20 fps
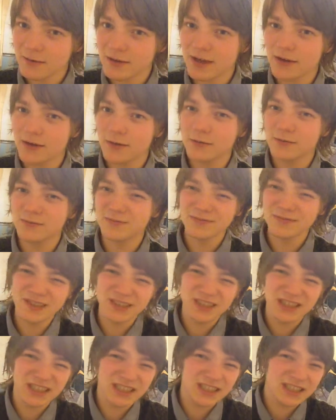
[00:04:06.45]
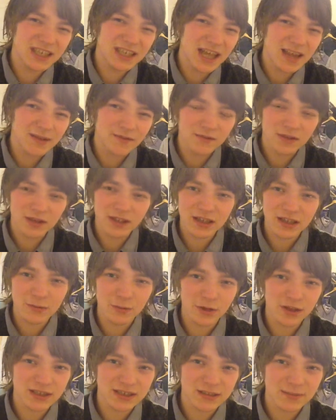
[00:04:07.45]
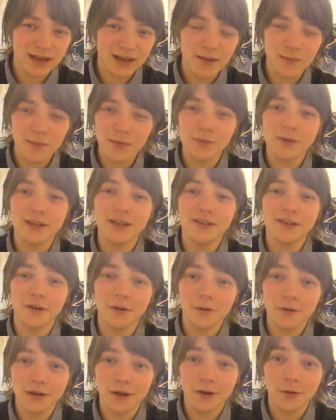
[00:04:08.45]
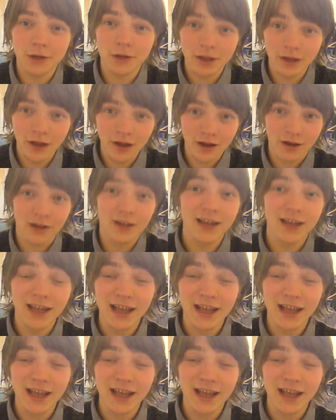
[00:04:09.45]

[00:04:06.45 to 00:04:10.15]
we know generally what it's about, but we don't know a lot.